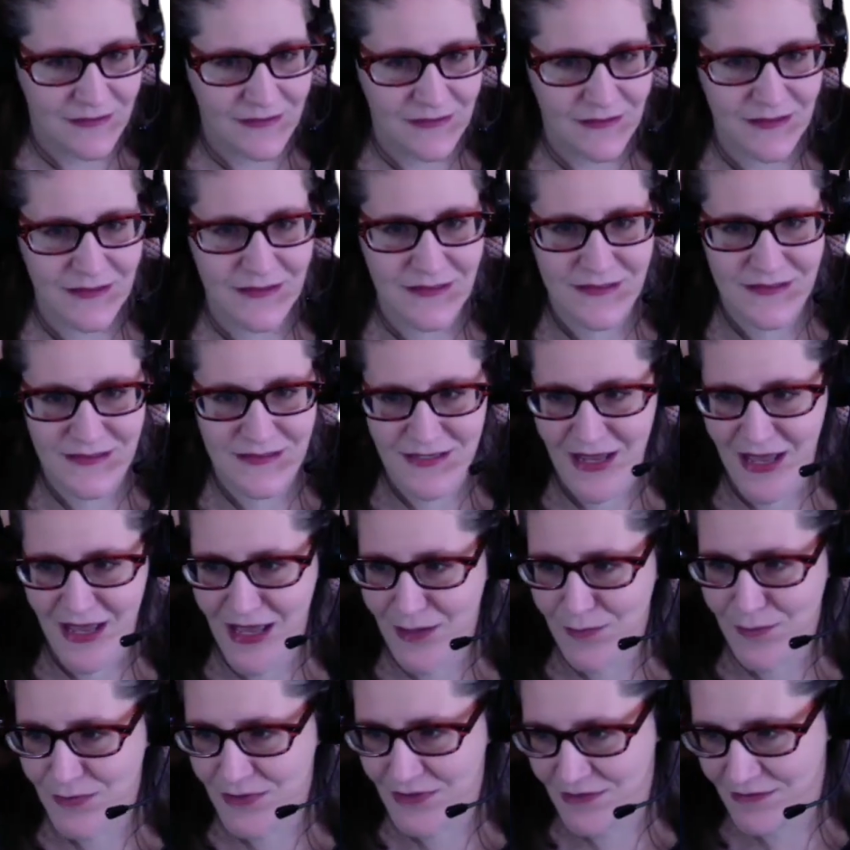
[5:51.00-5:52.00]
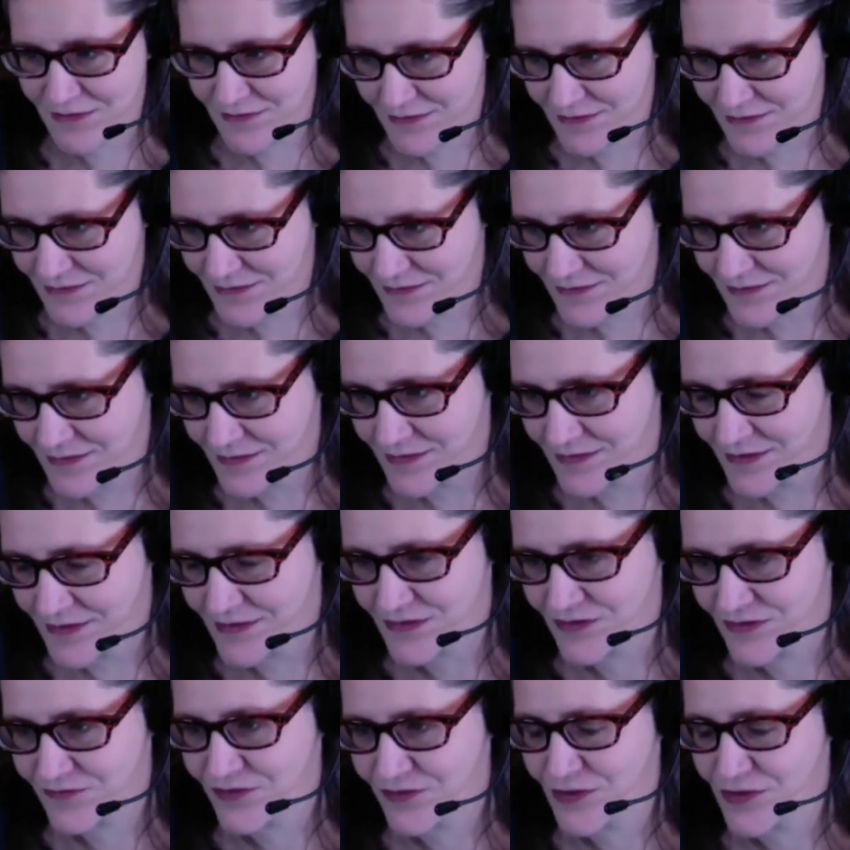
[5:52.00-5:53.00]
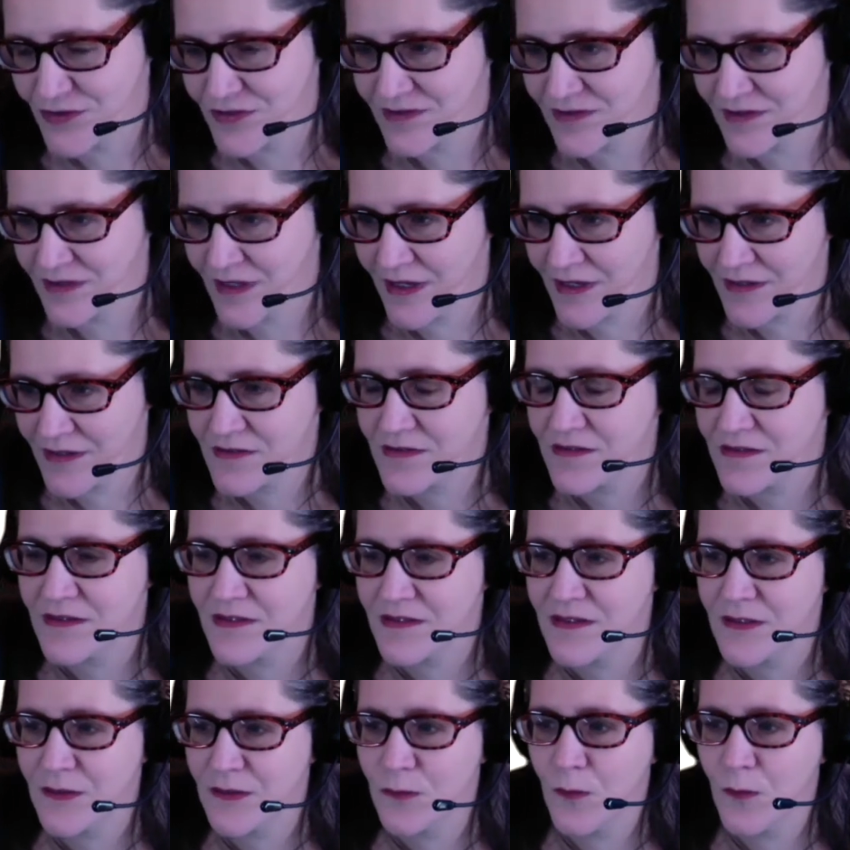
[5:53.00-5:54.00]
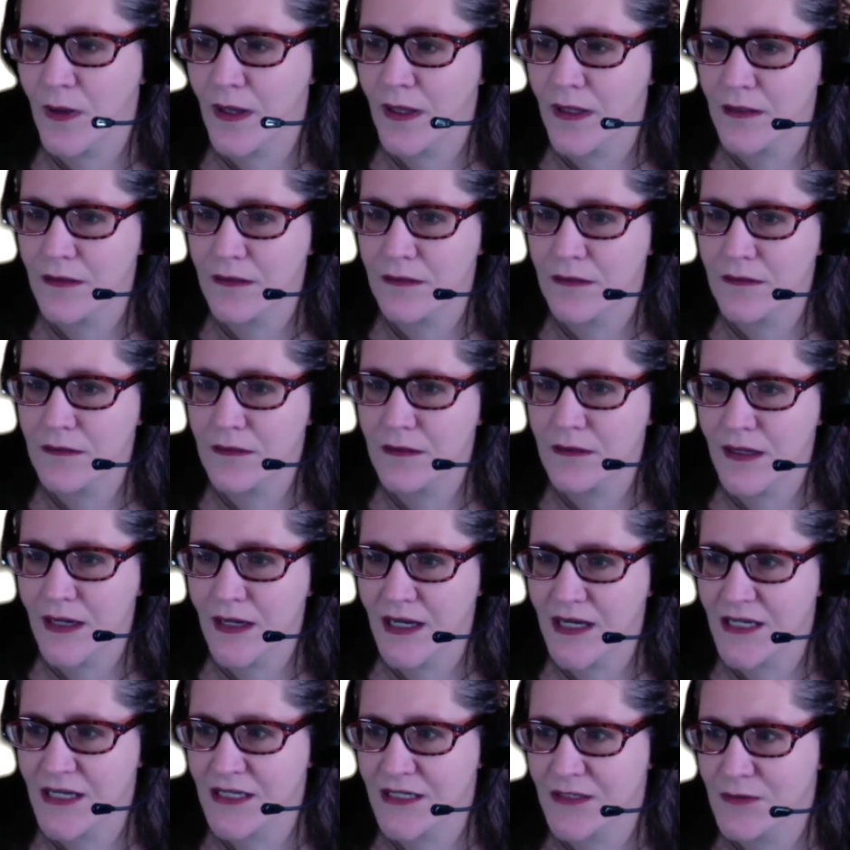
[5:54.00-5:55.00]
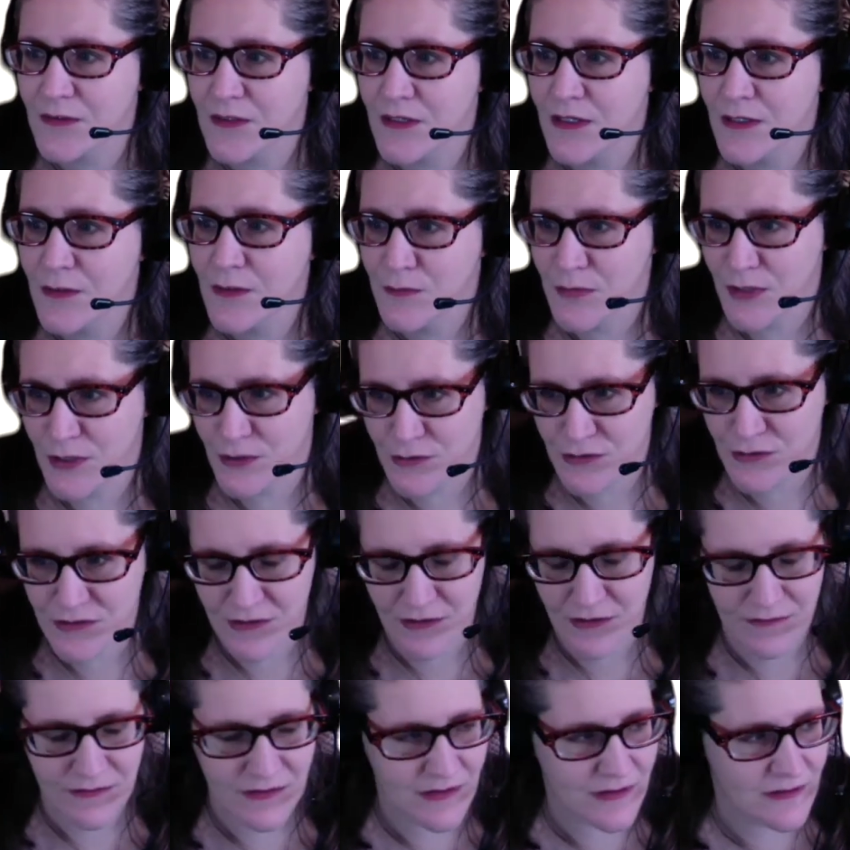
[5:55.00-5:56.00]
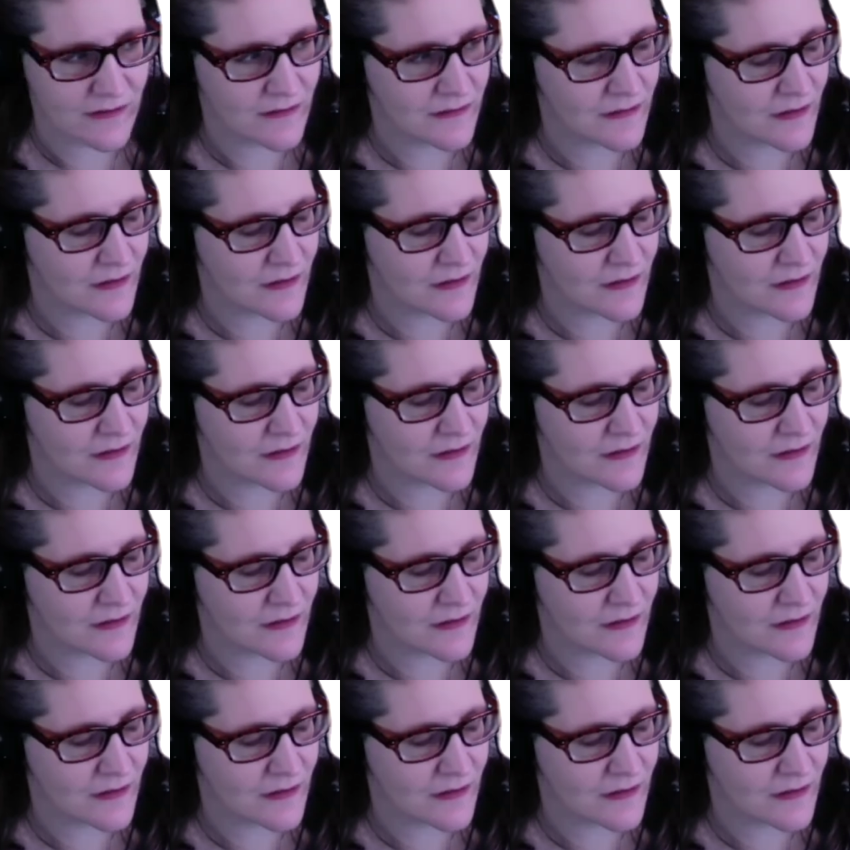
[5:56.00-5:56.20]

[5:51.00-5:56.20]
and a tabby is the first thing I see when I post on this.